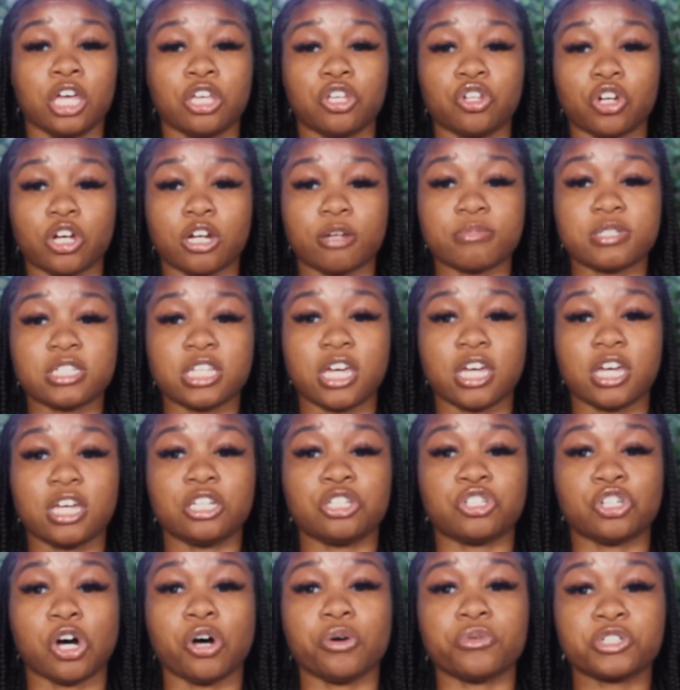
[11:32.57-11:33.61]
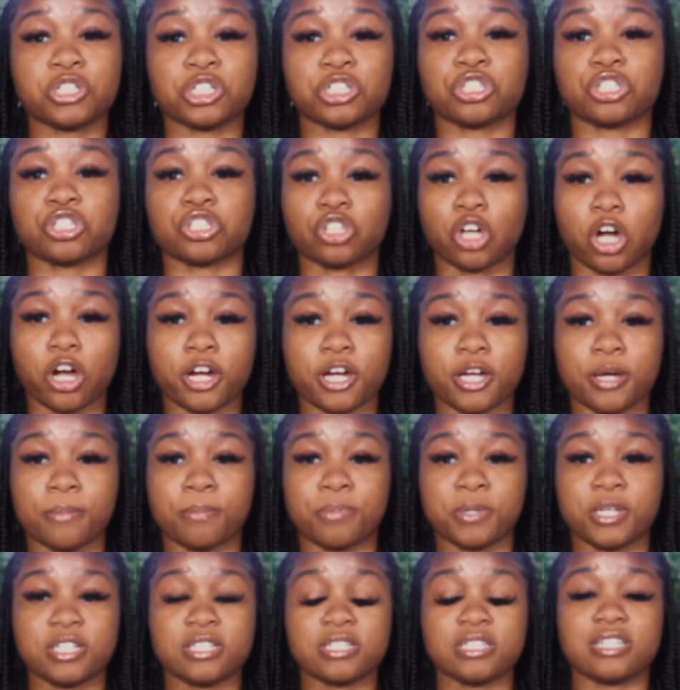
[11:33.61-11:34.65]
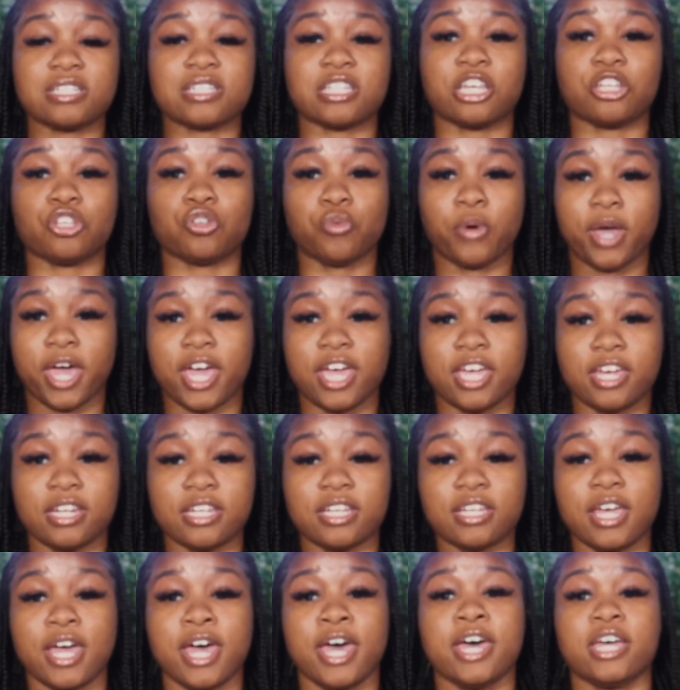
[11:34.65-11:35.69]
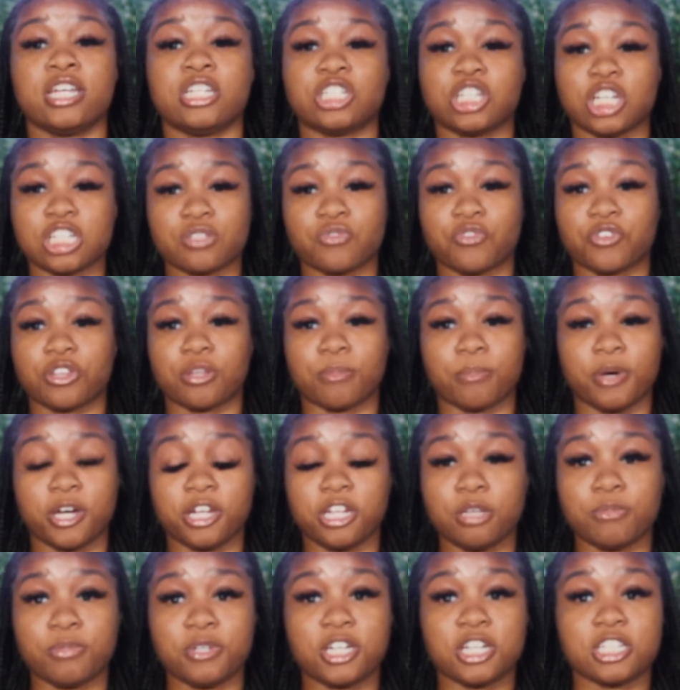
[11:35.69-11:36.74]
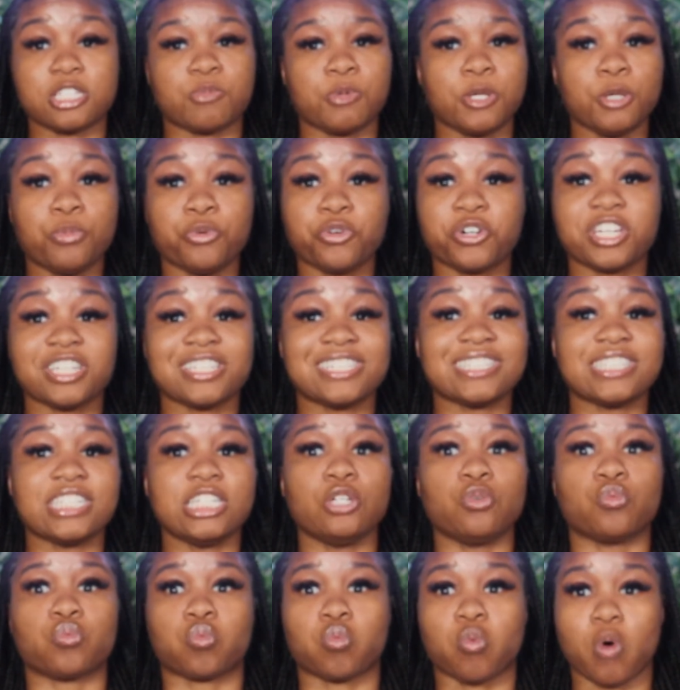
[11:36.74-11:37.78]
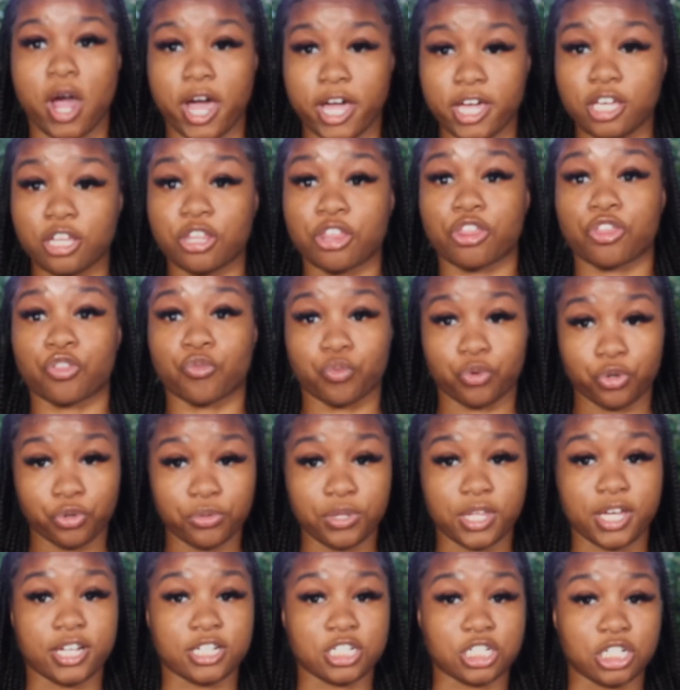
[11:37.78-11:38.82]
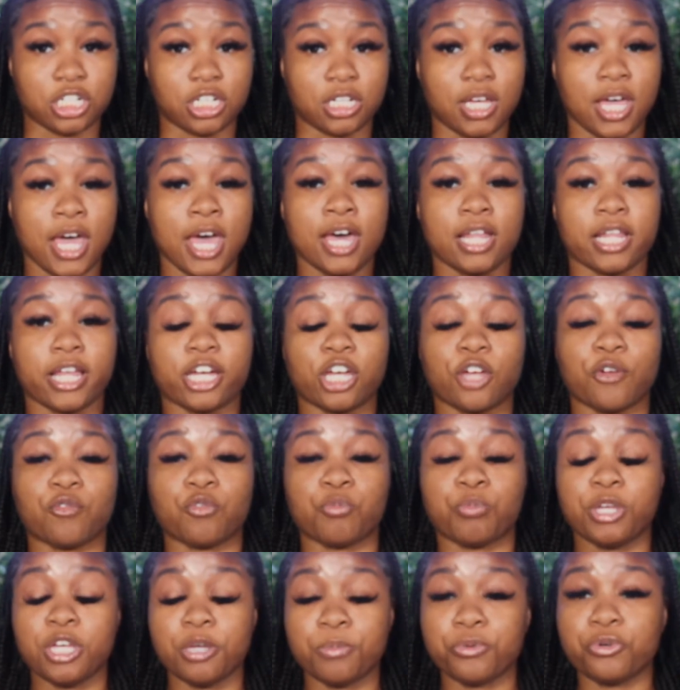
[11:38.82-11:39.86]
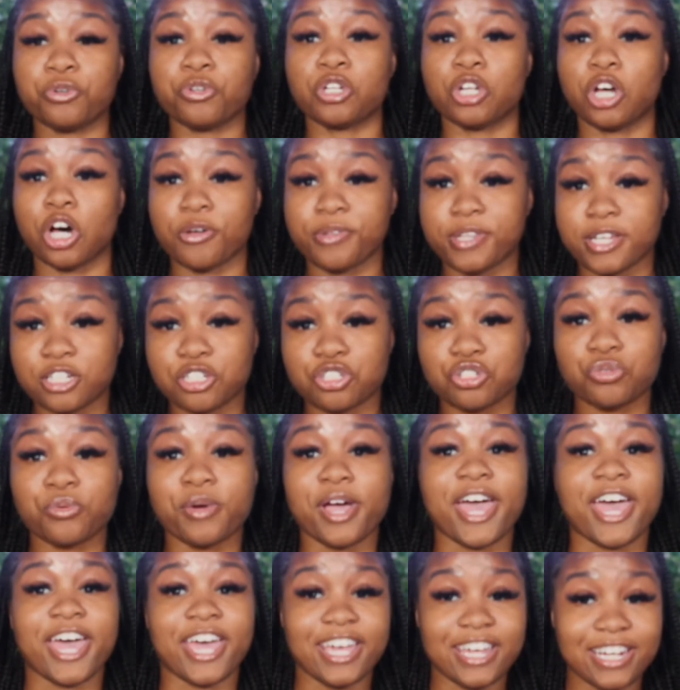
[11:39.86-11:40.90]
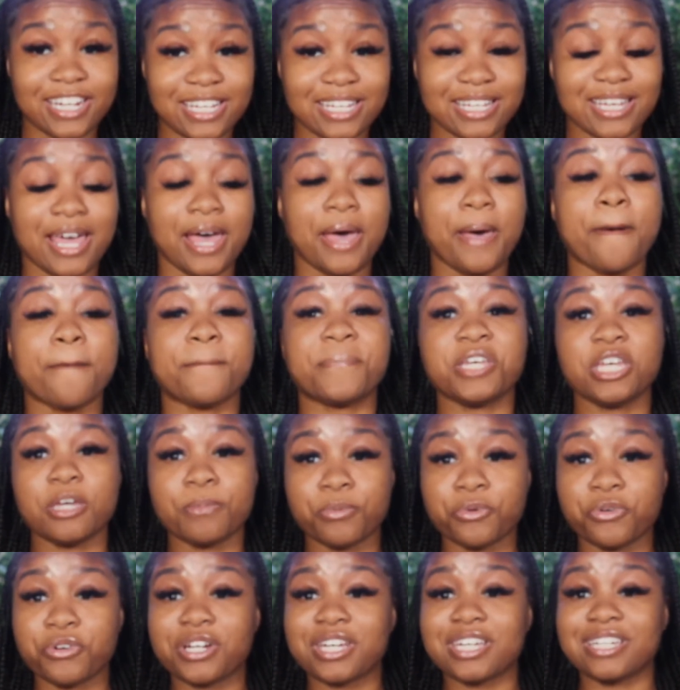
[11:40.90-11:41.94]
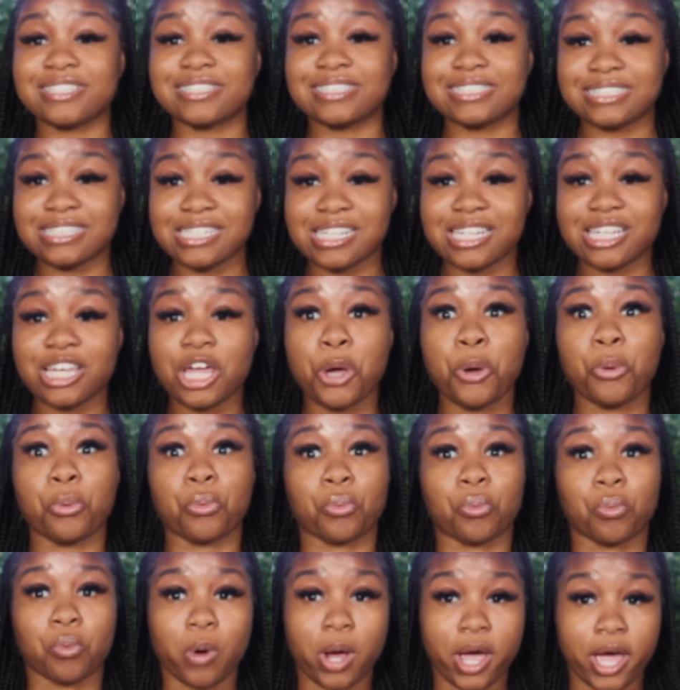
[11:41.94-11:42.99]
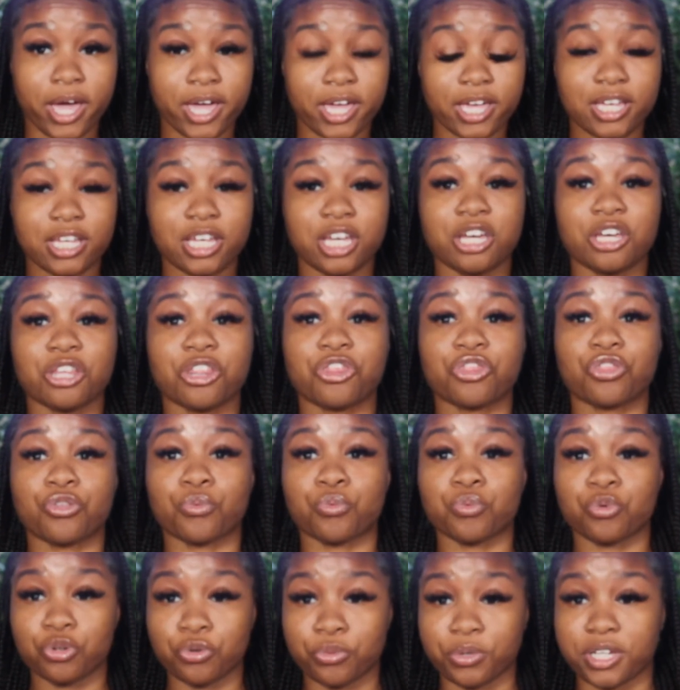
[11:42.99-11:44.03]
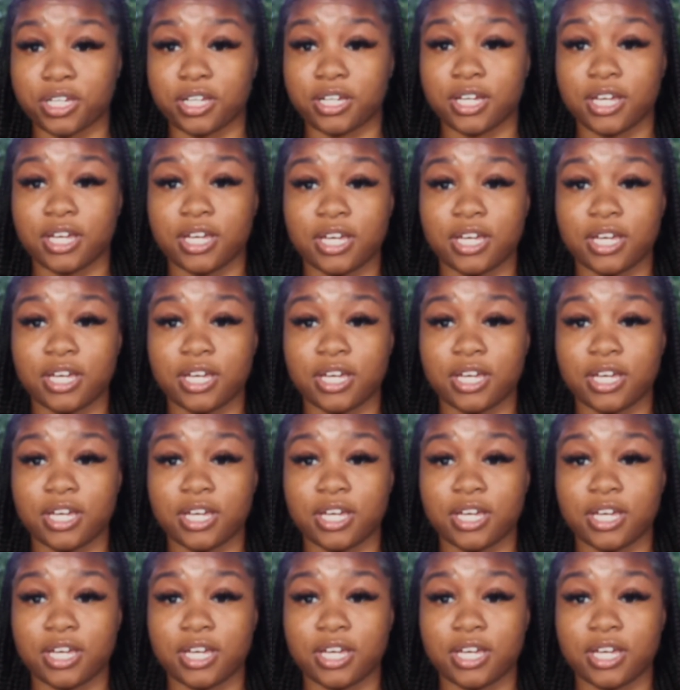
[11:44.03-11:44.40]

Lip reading: You know what I'm saying? Don't just start a business and you hate it just for the money, because people can see right through that shit. Like, if people know that you hate it, people can see right through it.